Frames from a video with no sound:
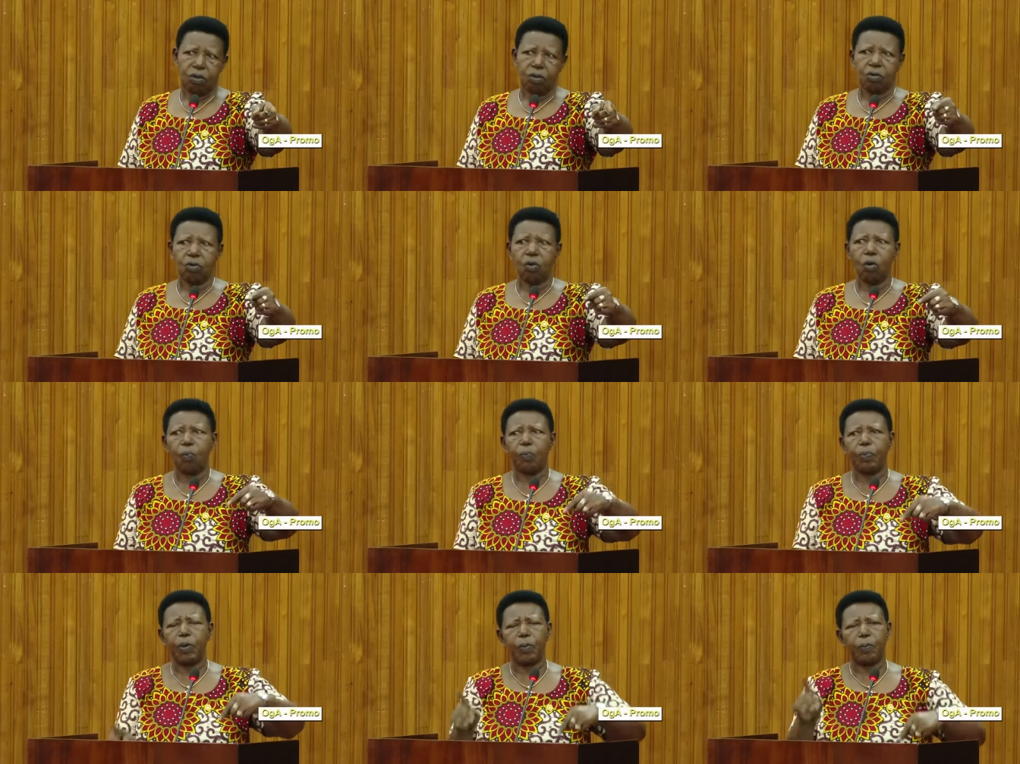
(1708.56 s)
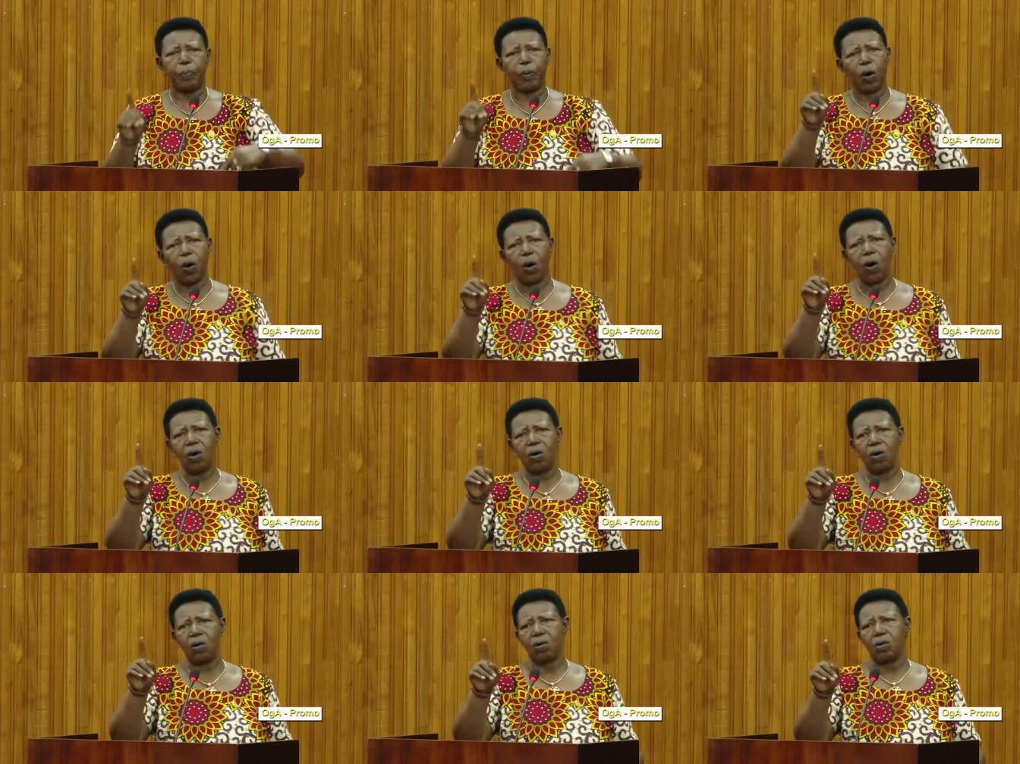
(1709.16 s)
You people,
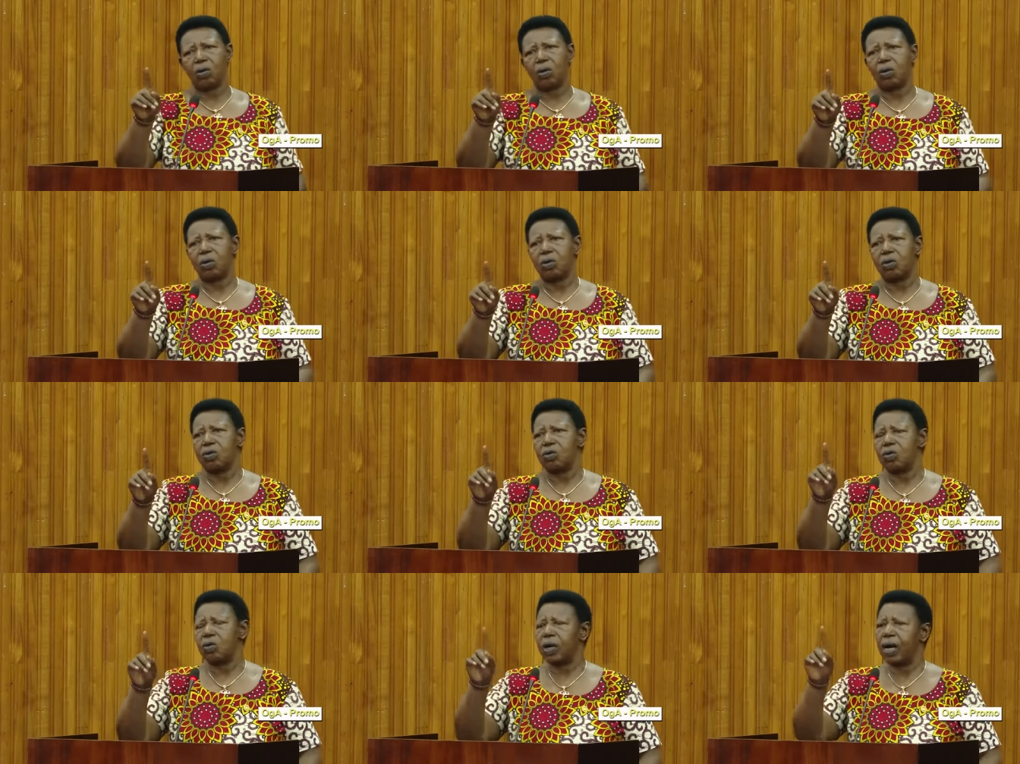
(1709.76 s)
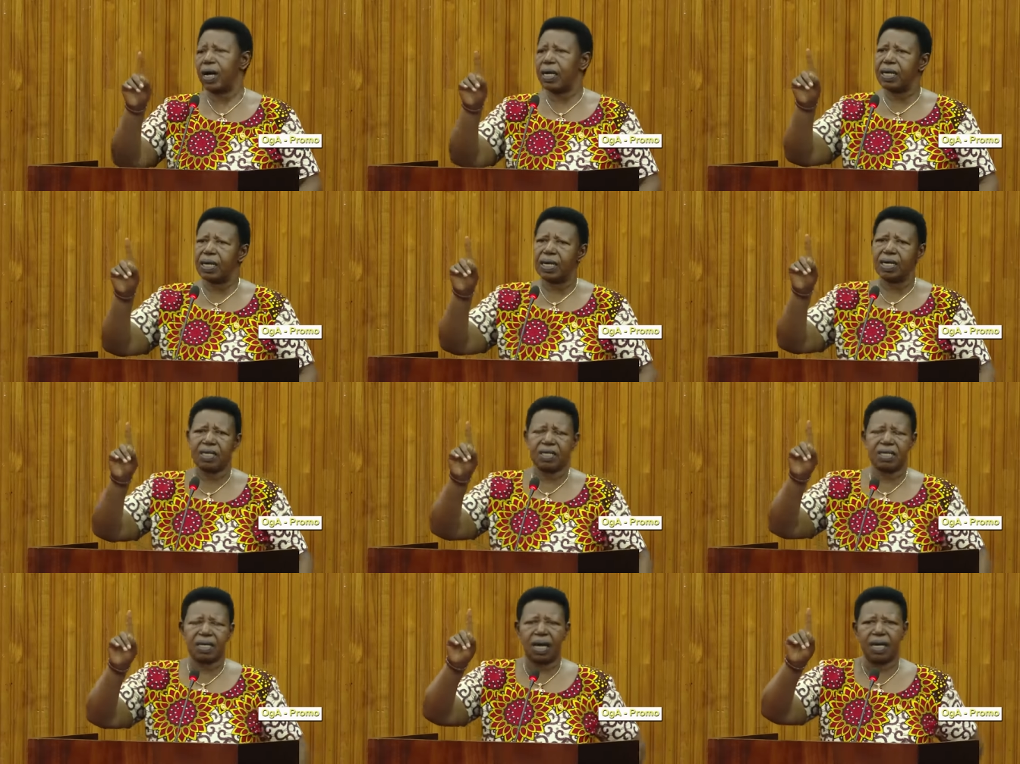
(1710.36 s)

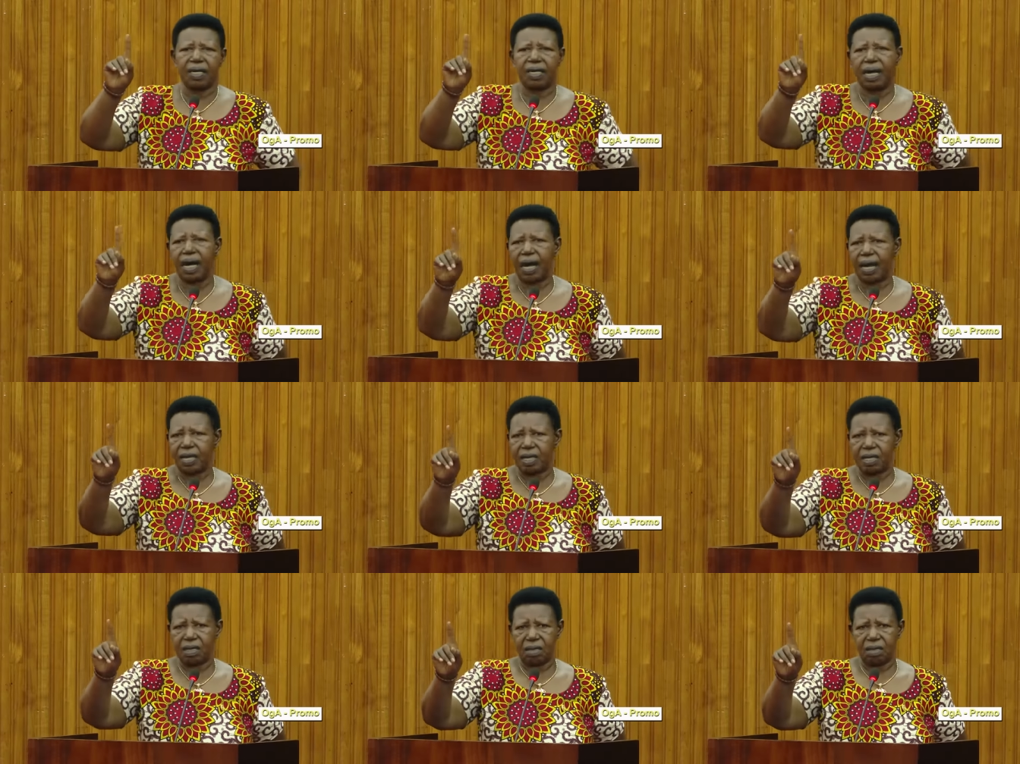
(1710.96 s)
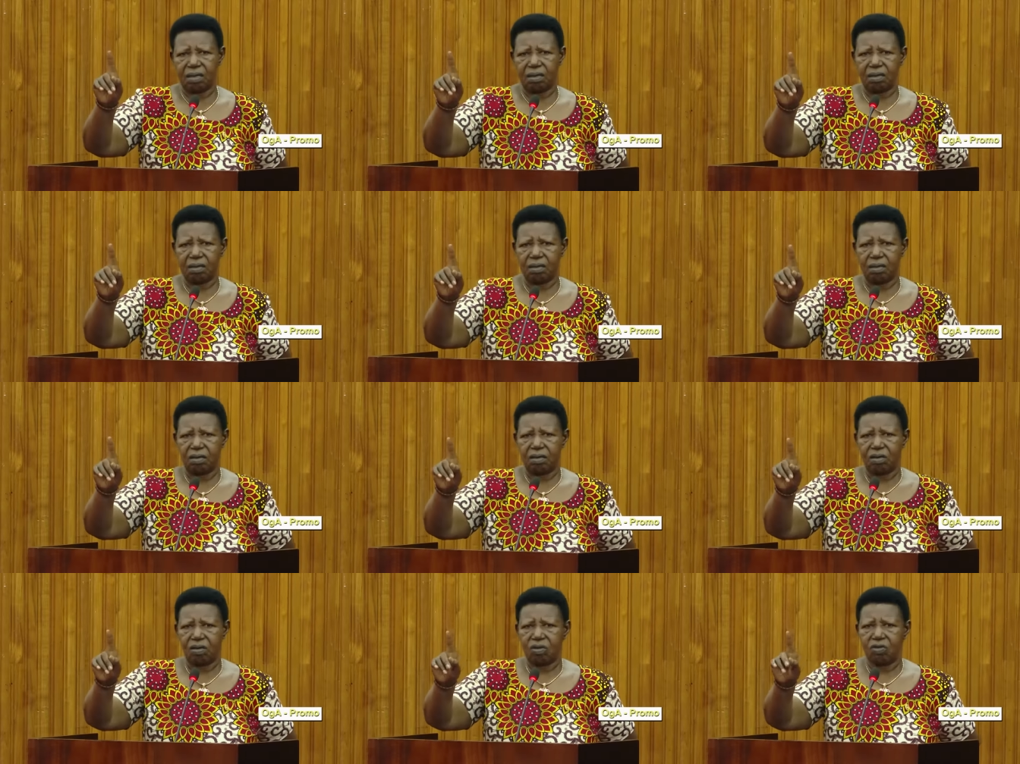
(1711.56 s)
Ugandans are dying.
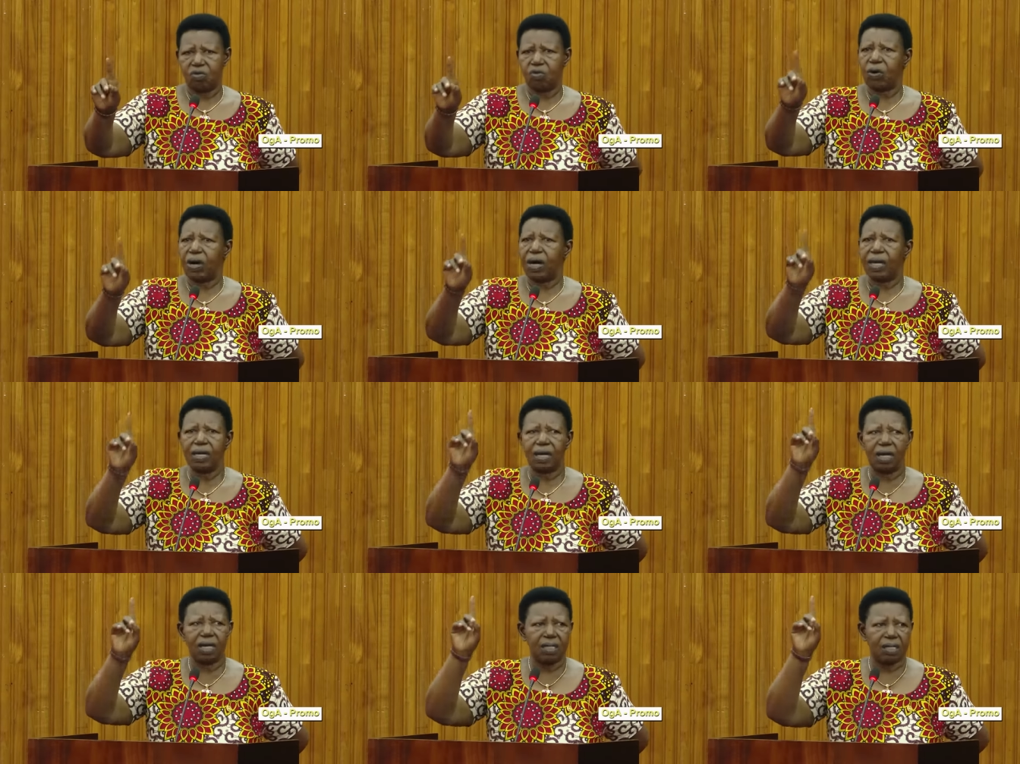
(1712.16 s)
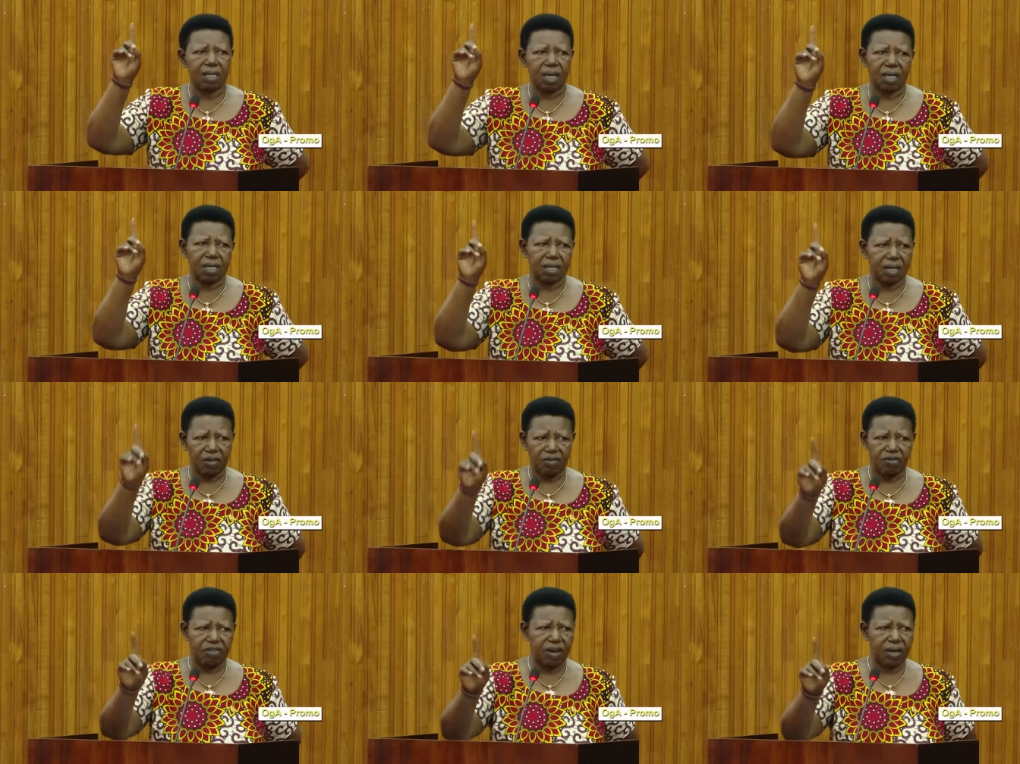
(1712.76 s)
Ugandans are
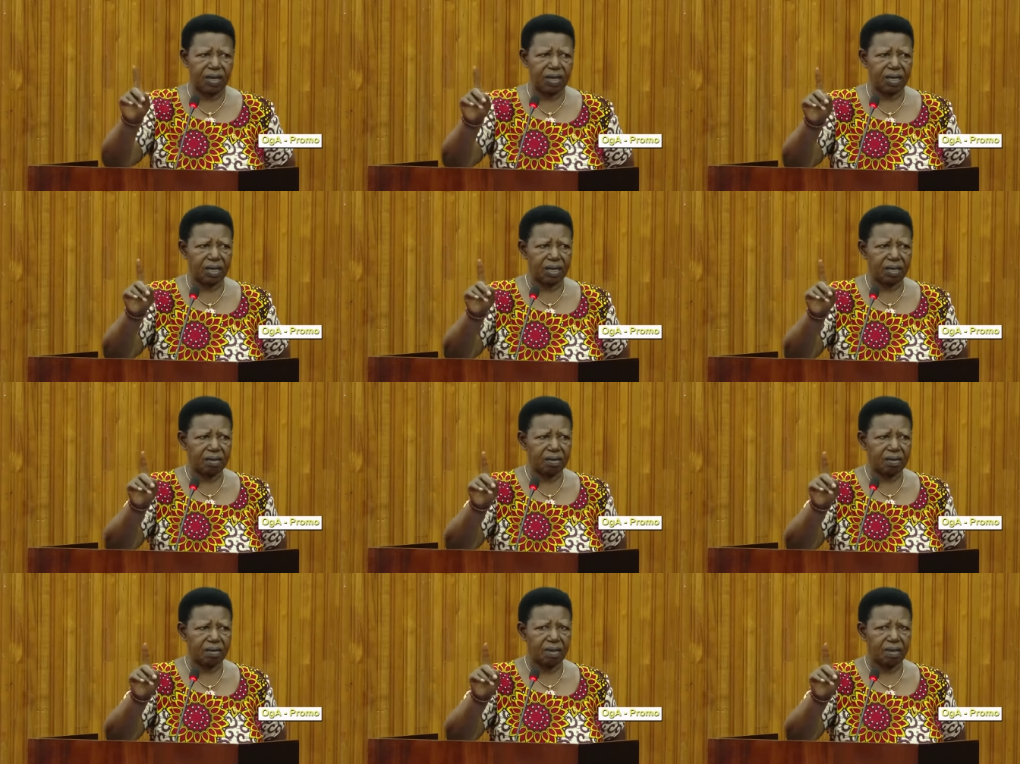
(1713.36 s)
suffering.